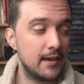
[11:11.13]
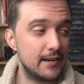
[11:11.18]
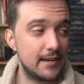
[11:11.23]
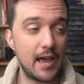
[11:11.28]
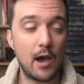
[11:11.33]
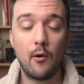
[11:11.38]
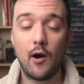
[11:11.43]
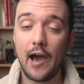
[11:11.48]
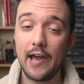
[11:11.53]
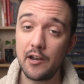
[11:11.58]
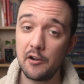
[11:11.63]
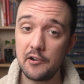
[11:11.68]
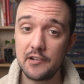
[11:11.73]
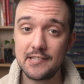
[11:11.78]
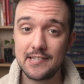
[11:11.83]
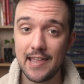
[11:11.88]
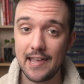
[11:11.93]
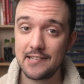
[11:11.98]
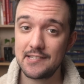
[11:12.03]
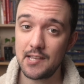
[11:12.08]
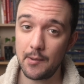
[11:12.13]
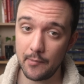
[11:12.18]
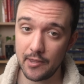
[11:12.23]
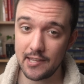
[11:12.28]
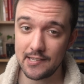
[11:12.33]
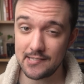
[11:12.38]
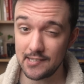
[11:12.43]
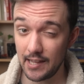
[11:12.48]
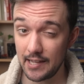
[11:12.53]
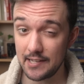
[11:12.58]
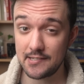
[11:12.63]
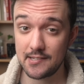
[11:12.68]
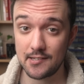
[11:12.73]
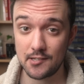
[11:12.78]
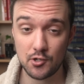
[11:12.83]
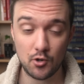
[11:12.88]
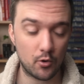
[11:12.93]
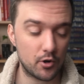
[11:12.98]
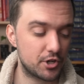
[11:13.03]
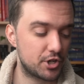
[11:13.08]
Now, I noticed that some of this lens
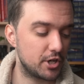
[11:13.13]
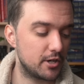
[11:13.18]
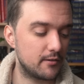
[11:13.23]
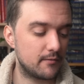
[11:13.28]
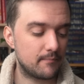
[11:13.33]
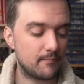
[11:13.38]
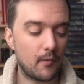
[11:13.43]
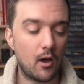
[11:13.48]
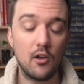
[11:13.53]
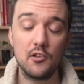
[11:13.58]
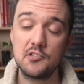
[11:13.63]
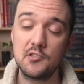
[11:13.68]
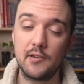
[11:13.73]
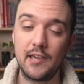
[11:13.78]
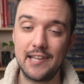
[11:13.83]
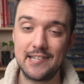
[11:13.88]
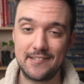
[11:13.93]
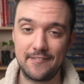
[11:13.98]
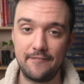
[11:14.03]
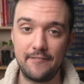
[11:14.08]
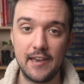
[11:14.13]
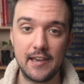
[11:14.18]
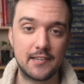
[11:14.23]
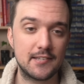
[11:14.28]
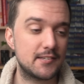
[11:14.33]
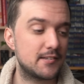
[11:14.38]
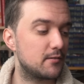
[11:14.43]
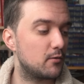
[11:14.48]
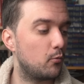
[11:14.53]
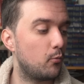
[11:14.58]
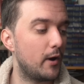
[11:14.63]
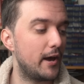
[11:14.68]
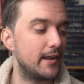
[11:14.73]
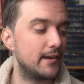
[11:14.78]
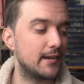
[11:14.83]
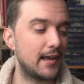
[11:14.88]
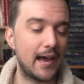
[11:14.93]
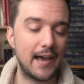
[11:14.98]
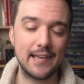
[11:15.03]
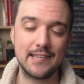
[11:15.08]
distortion also gets fixed
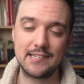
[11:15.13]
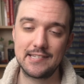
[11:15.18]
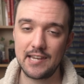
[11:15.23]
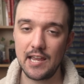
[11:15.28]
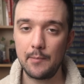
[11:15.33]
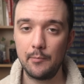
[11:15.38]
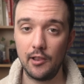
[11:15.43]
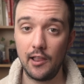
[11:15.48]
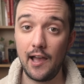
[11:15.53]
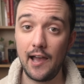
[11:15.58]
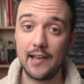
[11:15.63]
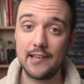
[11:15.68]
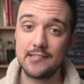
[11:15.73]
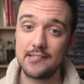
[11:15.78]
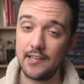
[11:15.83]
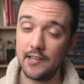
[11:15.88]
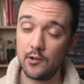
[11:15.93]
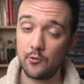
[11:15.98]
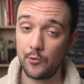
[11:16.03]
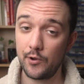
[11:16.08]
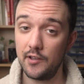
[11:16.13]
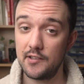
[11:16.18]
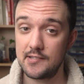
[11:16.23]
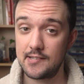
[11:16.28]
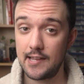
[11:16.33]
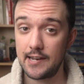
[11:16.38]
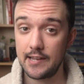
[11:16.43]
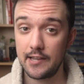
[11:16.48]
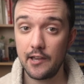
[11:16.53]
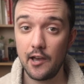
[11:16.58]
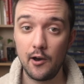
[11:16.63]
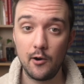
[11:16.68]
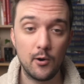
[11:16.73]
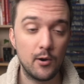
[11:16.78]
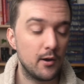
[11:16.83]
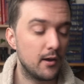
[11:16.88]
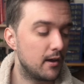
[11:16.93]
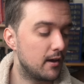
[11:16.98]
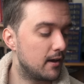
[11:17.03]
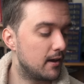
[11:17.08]
when I stabilize in ReelSteady Go,
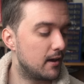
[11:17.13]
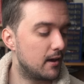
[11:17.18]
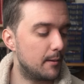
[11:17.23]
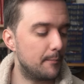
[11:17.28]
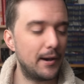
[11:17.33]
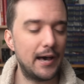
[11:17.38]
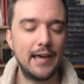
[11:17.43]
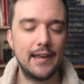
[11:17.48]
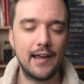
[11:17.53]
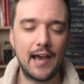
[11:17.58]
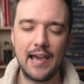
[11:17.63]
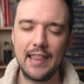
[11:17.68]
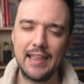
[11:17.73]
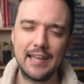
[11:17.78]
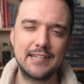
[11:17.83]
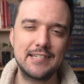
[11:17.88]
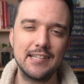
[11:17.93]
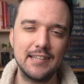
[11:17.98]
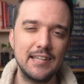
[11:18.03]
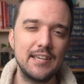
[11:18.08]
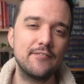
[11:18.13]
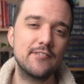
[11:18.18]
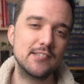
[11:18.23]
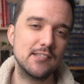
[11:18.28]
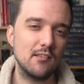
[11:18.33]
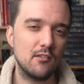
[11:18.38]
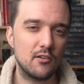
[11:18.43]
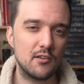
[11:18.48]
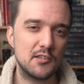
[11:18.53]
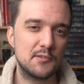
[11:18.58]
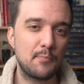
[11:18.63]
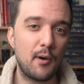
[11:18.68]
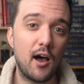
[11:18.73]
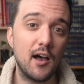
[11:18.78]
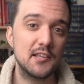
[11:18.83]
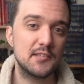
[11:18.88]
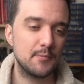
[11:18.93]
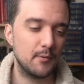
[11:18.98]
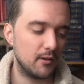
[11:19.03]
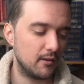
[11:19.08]
but I like to leave as little as
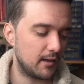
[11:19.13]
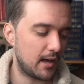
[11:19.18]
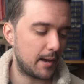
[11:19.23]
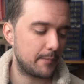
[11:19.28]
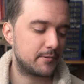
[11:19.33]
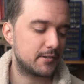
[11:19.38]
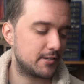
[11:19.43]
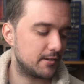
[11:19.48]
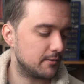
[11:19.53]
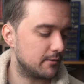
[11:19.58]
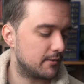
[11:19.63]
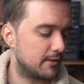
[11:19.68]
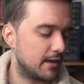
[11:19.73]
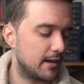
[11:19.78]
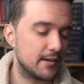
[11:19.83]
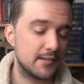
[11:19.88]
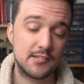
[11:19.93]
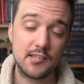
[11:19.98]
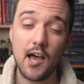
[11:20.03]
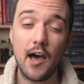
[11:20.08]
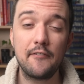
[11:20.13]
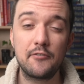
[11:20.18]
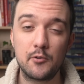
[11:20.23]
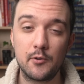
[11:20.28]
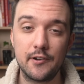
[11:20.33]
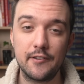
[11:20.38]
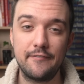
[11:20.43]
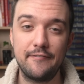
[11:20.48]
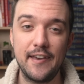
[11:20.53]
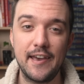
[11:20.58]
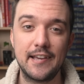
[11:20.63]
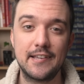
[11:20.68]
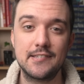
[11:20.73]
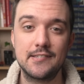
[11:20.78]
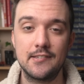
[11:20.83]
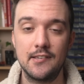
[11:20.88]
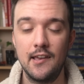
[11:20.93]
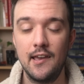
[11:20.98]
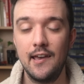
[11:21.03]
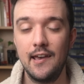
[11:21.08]
possible up to the software to
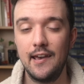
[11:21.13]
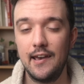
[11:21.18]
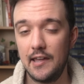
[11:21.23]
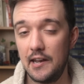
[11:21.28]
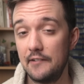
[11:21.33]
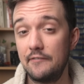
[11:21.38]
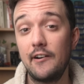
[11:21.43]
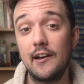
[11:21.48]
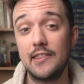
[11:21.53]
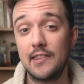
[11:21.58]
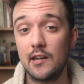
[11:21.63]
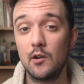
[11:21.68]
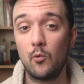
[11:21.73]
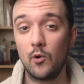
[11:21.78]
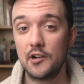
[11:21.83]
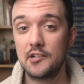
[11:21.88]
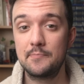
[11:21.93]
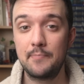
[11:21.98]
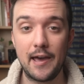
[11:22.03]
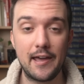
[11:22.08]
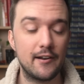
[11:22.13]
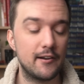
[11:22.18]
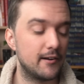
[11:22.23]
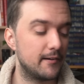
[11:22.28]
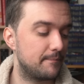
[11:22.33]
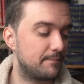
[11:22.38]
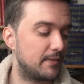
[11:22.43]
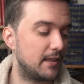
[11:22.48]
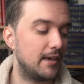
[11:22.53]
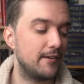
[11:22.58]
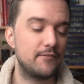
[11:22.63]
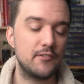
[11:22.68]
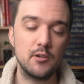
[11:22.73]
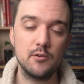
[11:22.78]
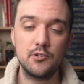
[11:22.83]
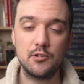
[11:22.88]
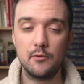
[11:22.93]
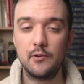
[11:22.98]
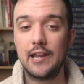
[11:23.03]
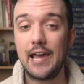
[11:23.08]
fix, and I find that it works better if
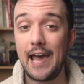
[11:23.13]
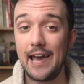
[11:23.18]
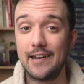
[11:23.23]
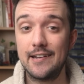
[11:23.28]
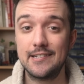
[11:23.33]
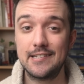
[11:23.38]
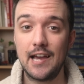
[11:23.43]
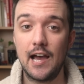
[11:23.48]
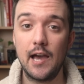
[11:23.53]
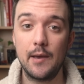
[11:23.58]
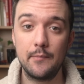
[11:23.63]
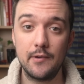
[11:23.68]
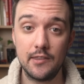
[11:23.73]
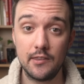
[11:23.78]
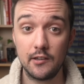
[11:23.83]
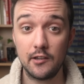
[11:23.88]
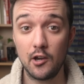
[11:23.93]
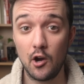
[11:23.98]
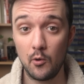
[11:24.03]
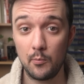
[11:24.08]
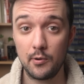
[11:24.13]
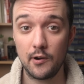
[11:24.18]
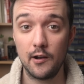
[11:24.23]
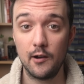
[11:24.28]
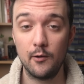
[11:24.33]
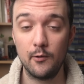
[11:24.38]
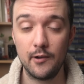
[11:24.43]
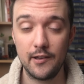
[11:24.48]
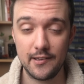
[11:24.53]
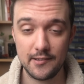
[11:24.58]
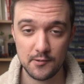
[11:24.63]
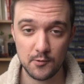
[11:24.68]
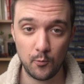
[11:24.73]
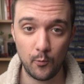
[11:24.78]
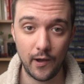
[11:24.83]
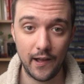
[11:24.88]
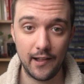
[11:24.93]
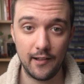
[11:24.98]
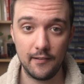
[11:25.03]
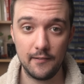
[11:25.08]
you do it ahead of time in the GoPro as
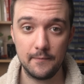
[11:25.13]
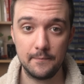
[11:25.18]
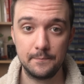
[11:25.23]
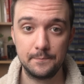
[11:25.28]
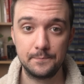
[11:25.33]
well.